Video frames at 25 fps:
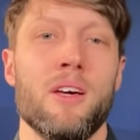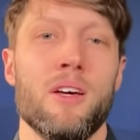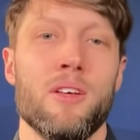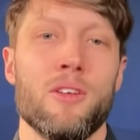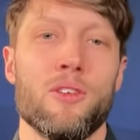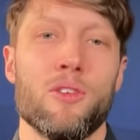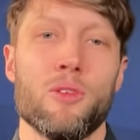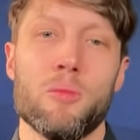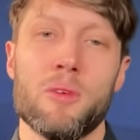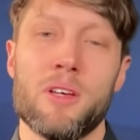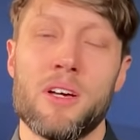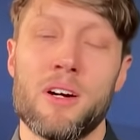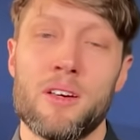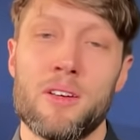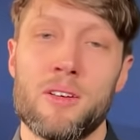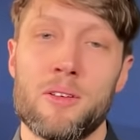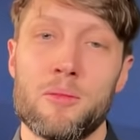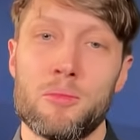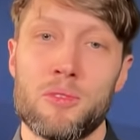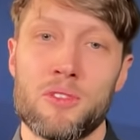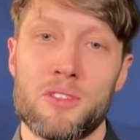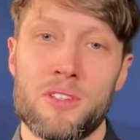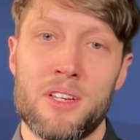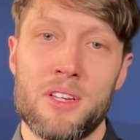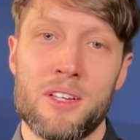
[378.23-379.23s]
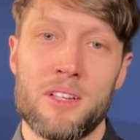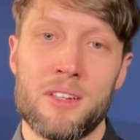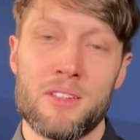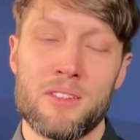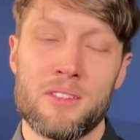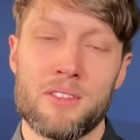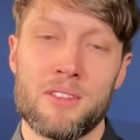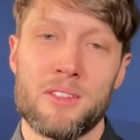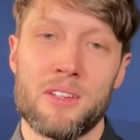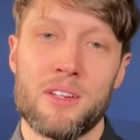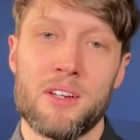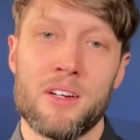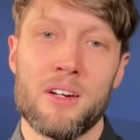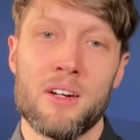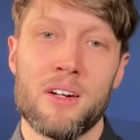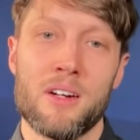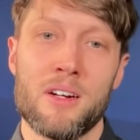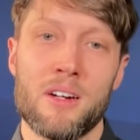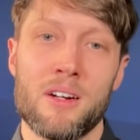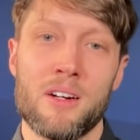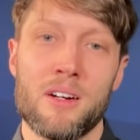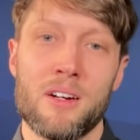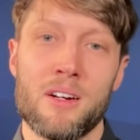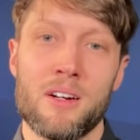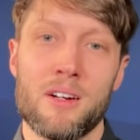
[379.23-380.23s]
to be
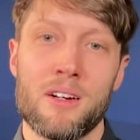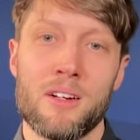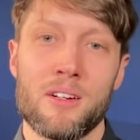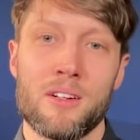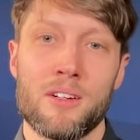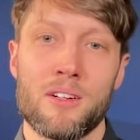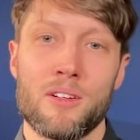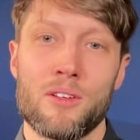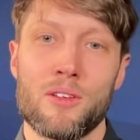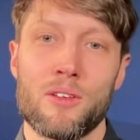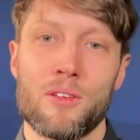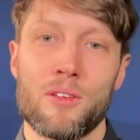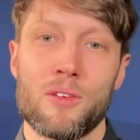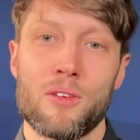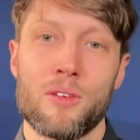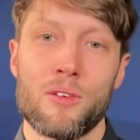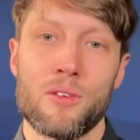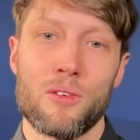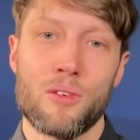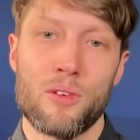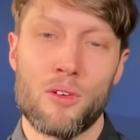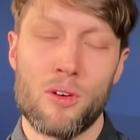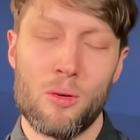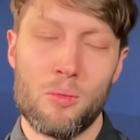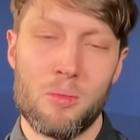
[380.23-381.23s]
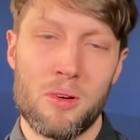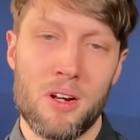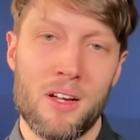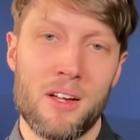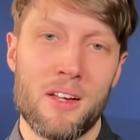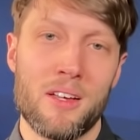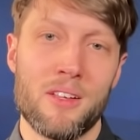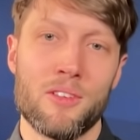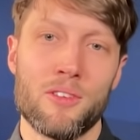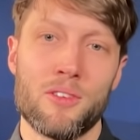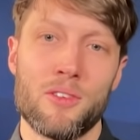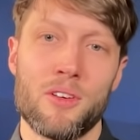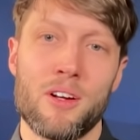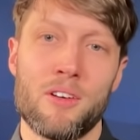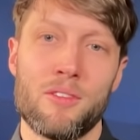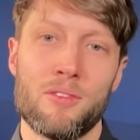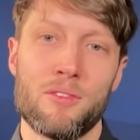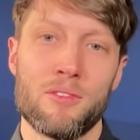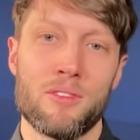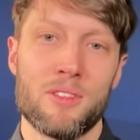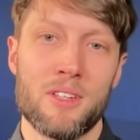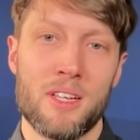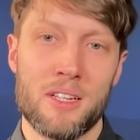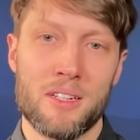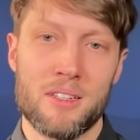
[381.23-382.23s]
100% compliant, to
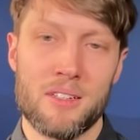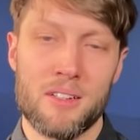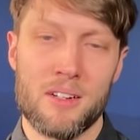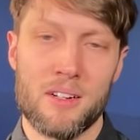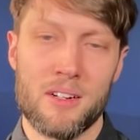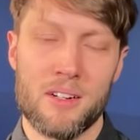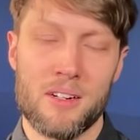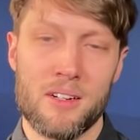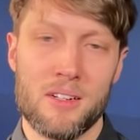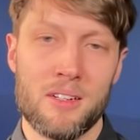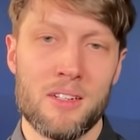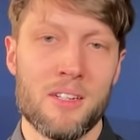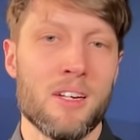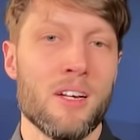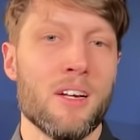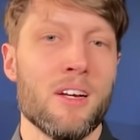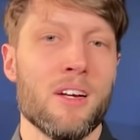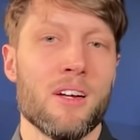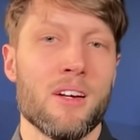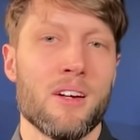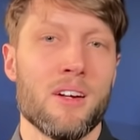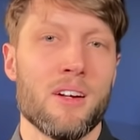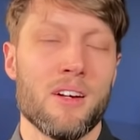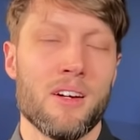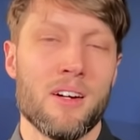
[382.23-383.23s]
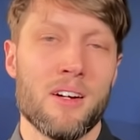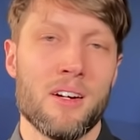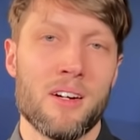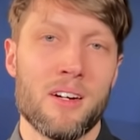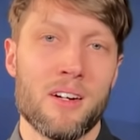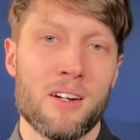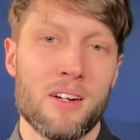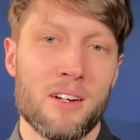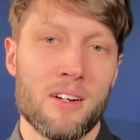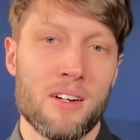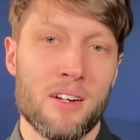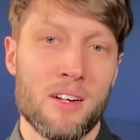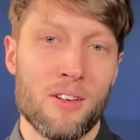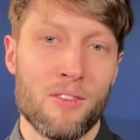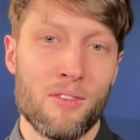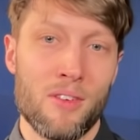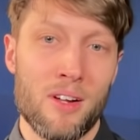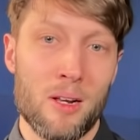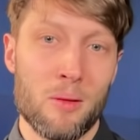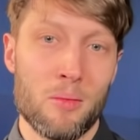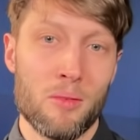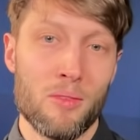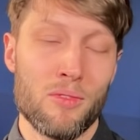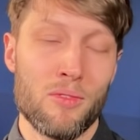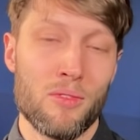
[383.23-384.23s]
have data
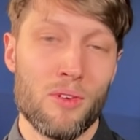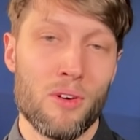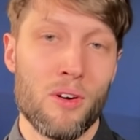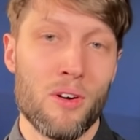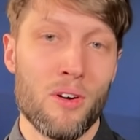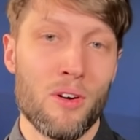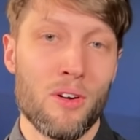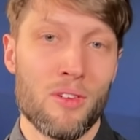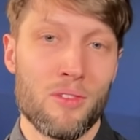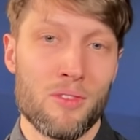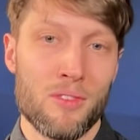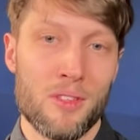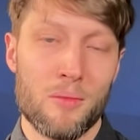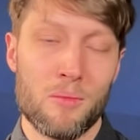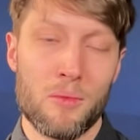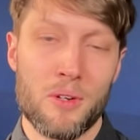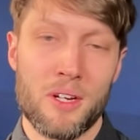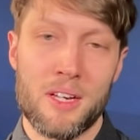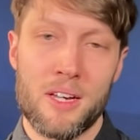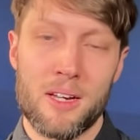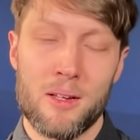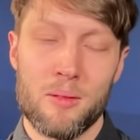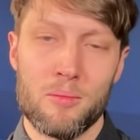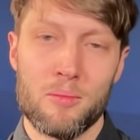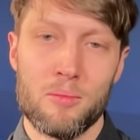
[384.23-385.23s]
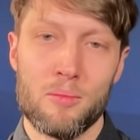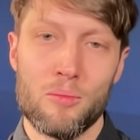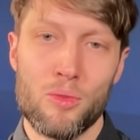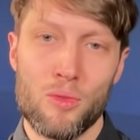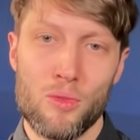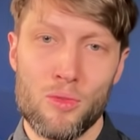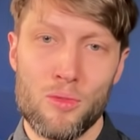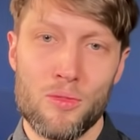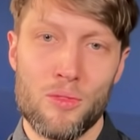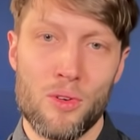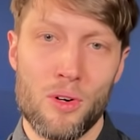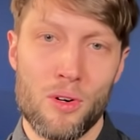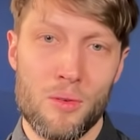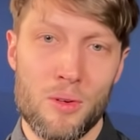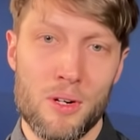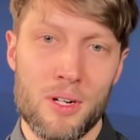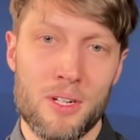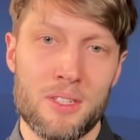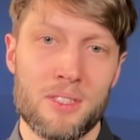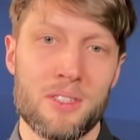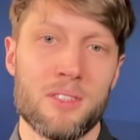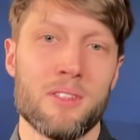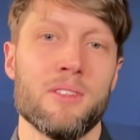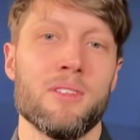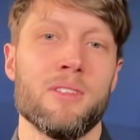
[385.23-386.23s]
available for all of them. We can move
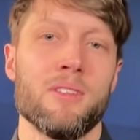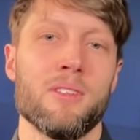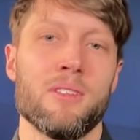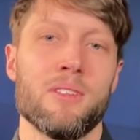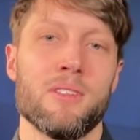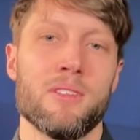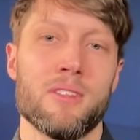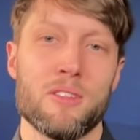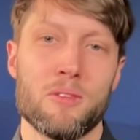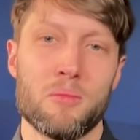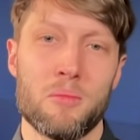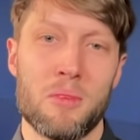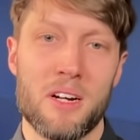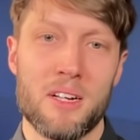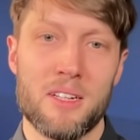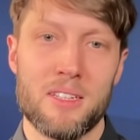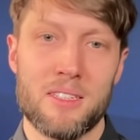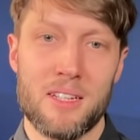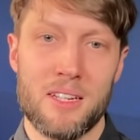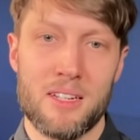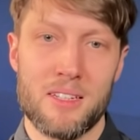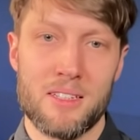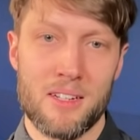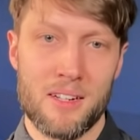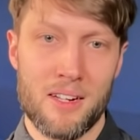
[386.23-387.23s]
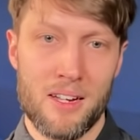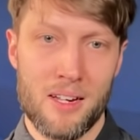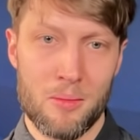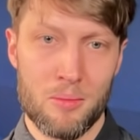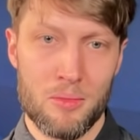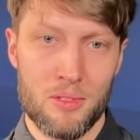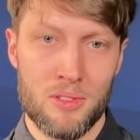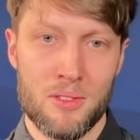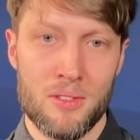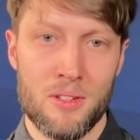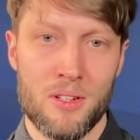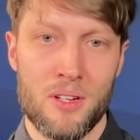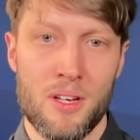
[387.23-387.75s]
forward despite data gaps.